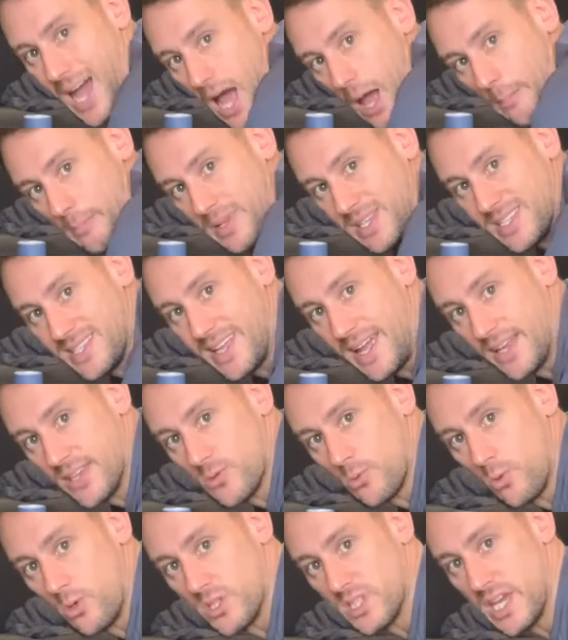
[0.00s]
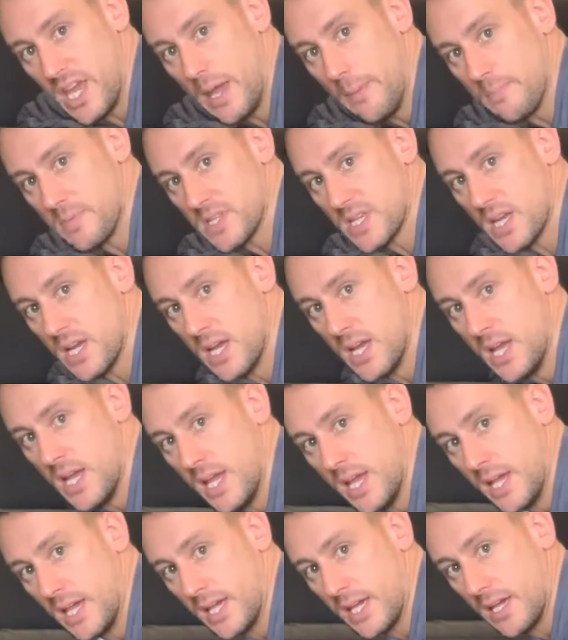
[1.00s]
armpits down towards your hips.
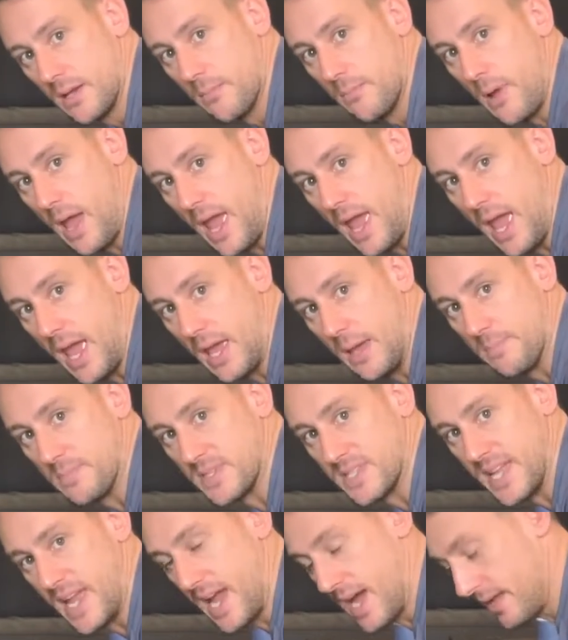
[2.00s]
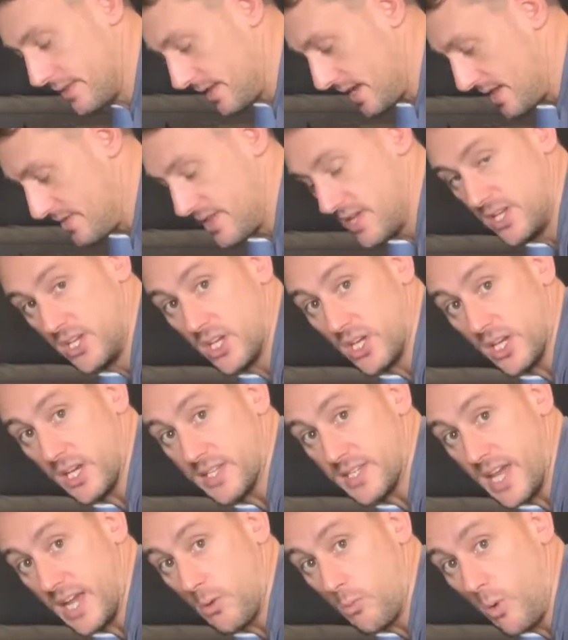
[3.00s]
Hips down, and then you're going
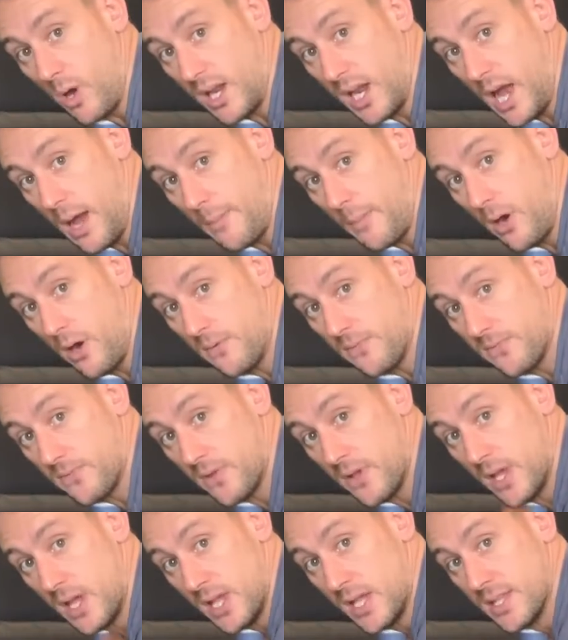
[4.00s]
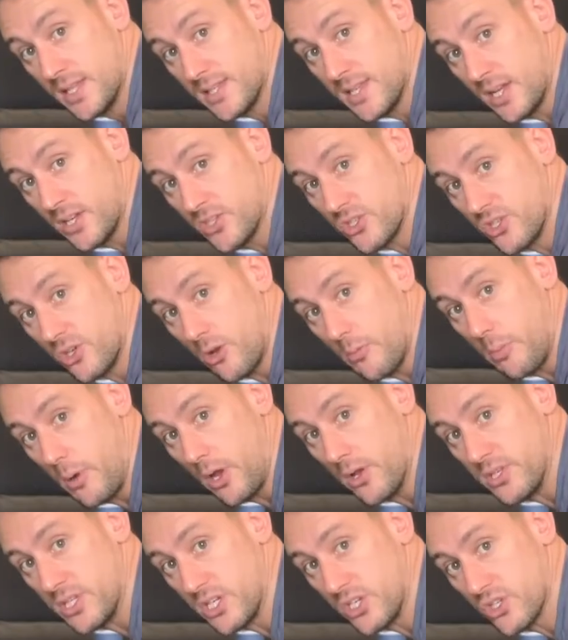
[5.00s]
to take one arm off, touch your
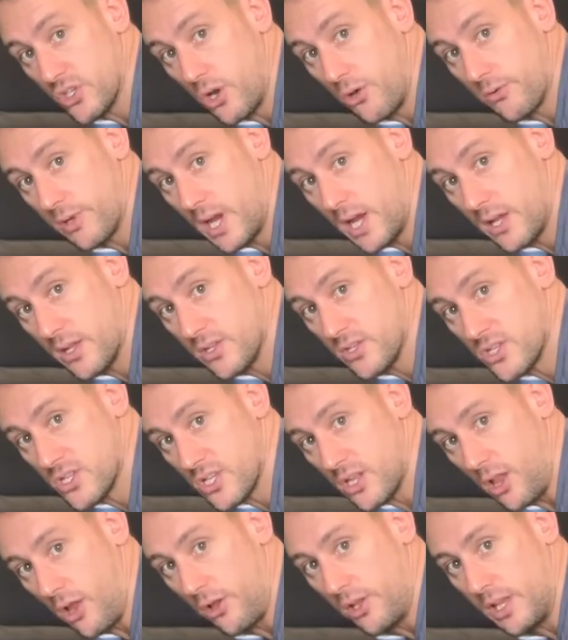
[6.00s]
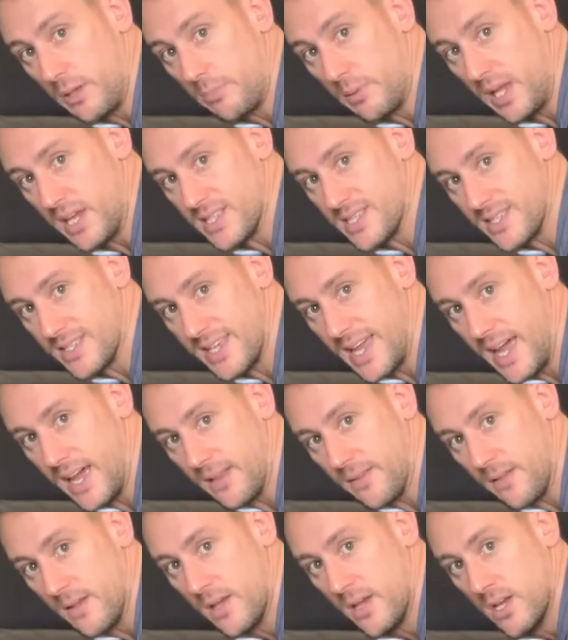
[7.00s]
opposing shoulder, slowly place it down.
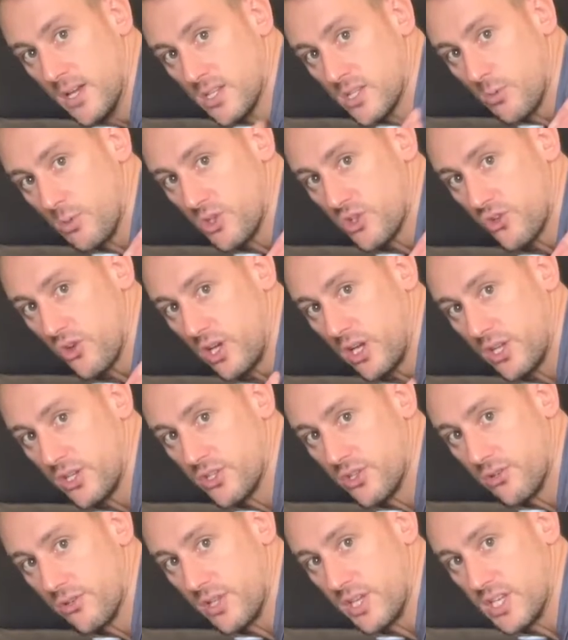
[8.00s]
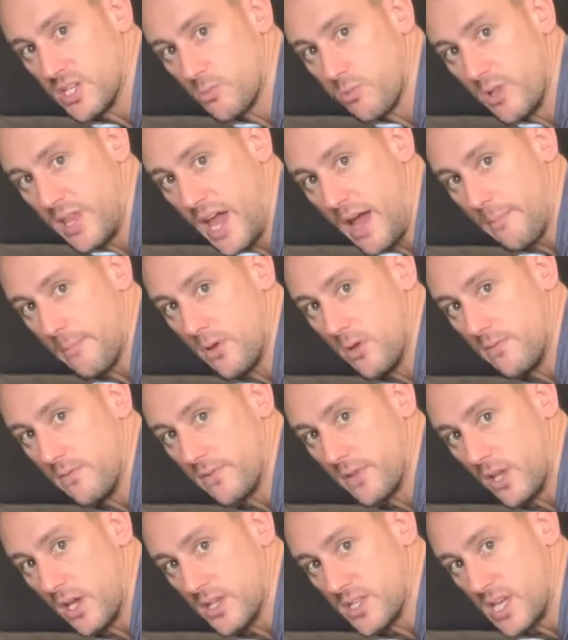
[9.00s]
So we're trying to do this without moving
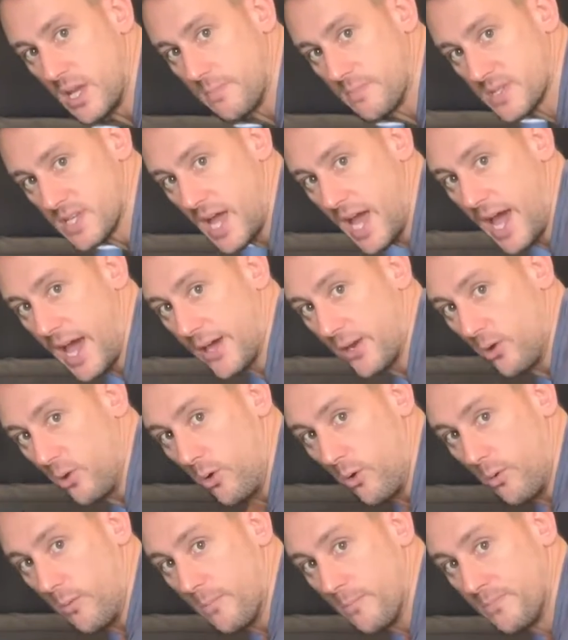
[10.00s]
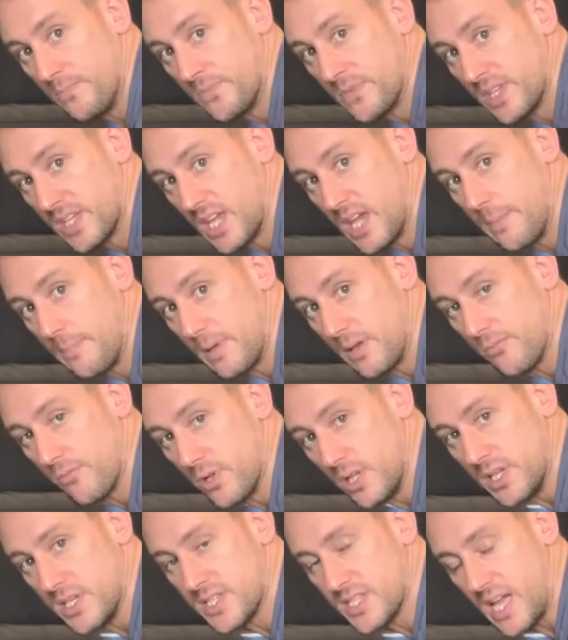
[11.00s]
those hips at all, keeping
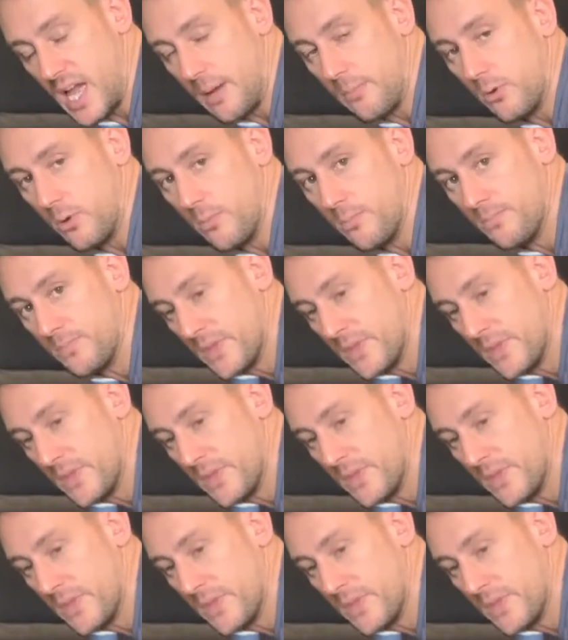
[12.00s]
really stable.